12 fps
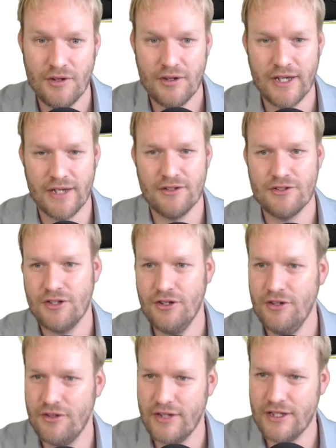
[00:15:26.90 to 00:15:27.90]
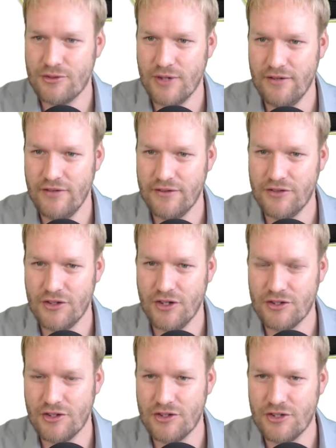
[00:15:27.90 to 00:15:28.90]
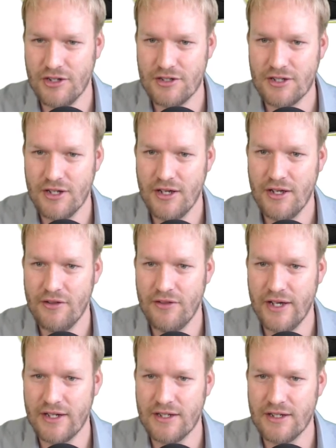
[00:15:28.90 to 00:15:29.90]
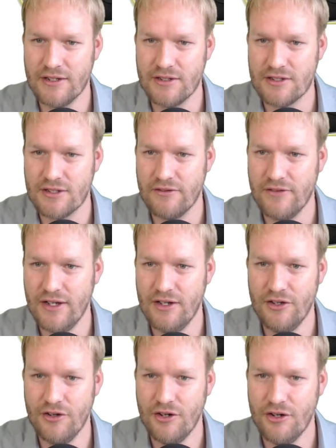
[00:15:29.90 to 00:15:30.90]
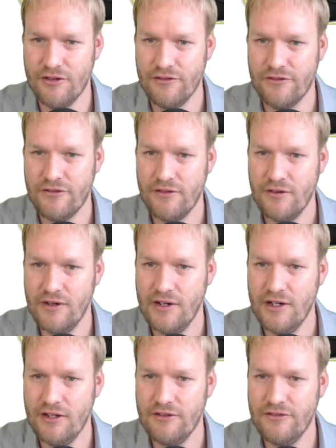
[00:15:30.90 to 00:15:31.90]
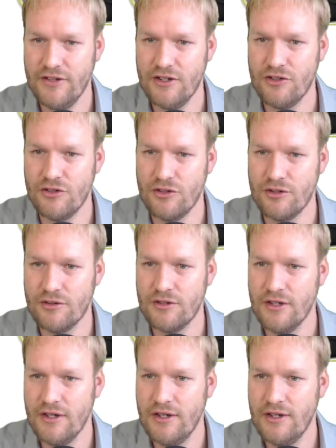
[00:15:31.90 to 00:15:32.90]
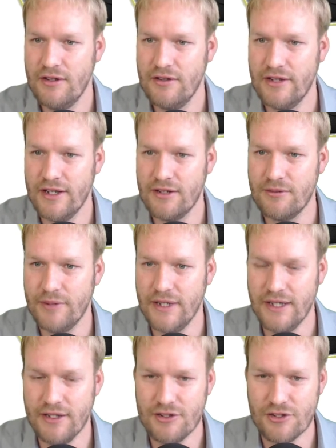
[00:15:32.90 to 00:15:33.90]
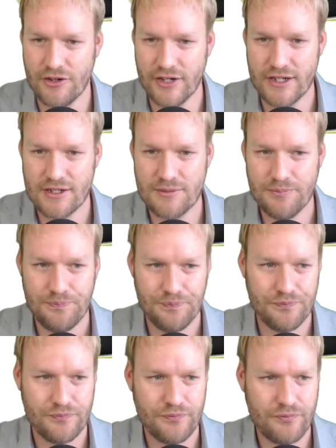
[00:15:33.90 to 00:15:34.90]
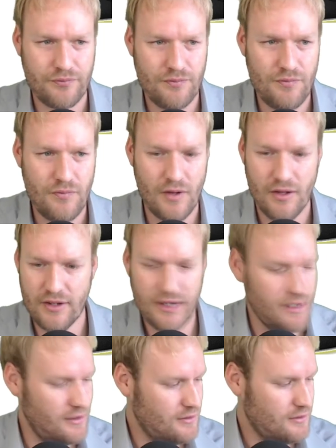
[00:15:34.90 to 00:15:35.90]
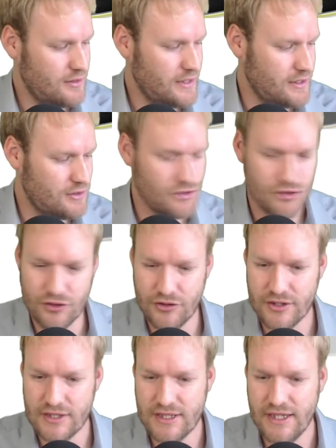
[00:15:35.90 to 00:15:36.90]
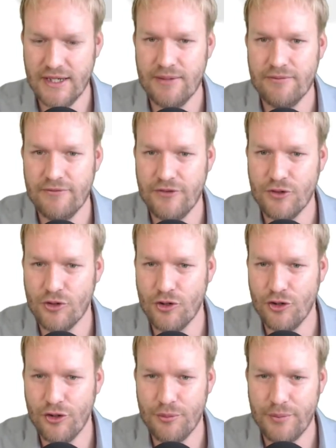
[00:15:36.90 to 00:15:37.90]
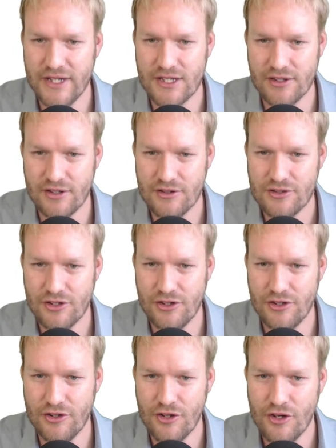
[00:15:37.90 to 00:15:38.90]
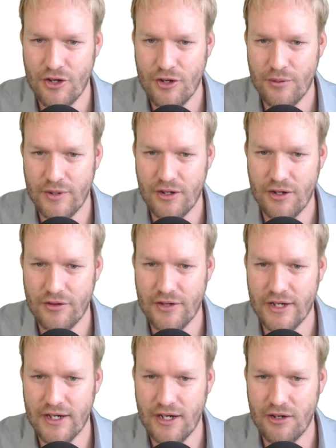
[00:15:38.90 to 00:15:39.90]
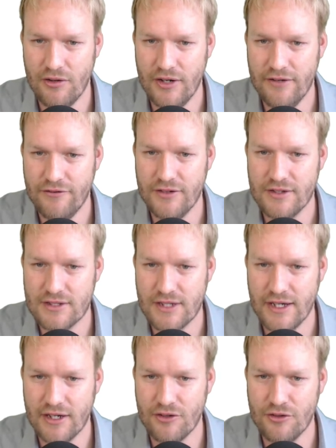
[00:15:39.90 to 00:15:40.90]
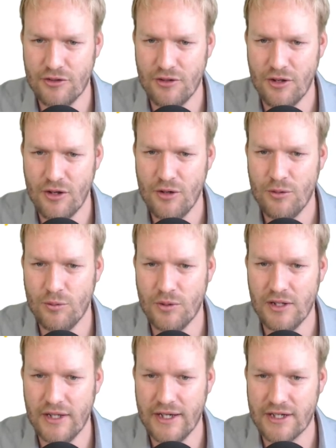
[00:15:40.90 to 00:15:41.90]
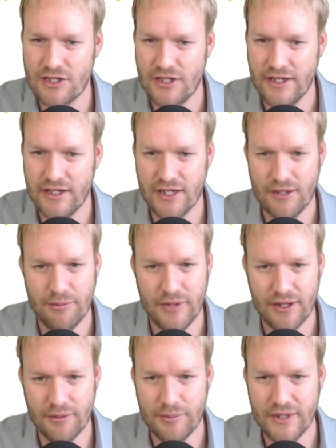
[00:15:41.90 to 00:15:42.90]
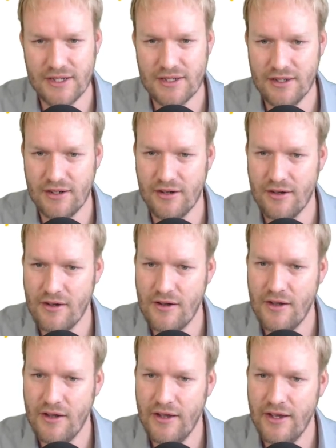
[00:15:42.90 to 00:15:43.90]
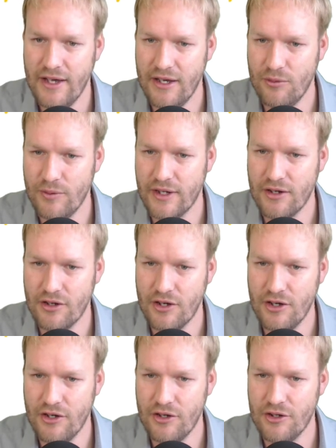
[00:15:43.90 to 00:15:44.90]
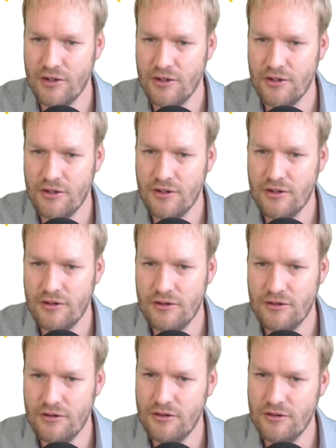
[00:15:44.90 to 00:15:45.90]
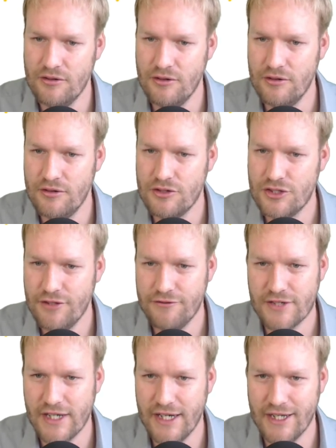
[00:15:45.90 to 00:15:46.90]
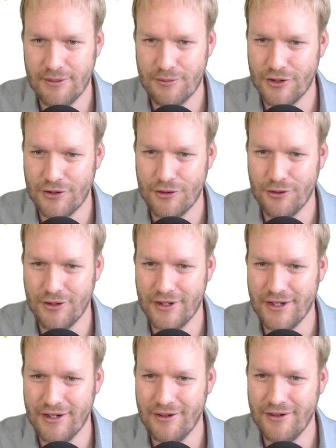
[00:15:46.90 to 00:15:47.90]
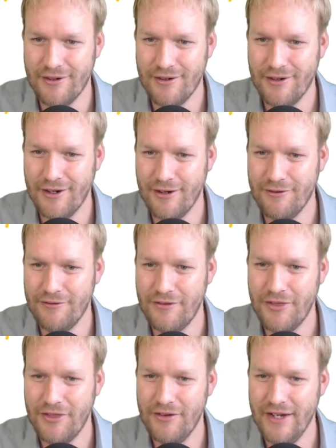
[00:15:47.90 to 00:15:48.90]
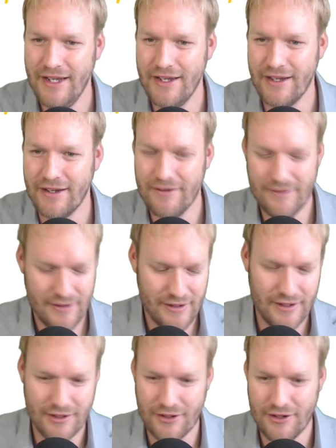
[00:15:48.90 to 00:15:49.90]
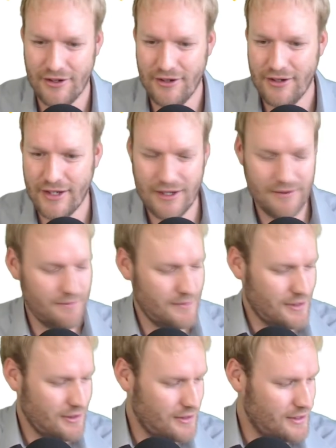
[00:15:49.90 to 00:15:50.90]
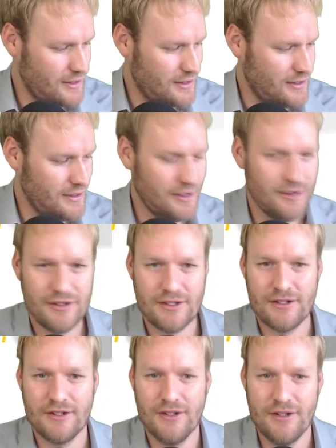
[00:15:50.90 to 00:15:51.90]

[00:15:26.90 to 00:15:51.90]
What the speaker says: Okay, so that's why I've left the That is the value of alpha, that many degrees. Okay, let's do the same for beta. So we know that our reference angle will actually end up being beta. And we can go Shift tan, I'm going to call it now, of 3. And go, okay, calculator out.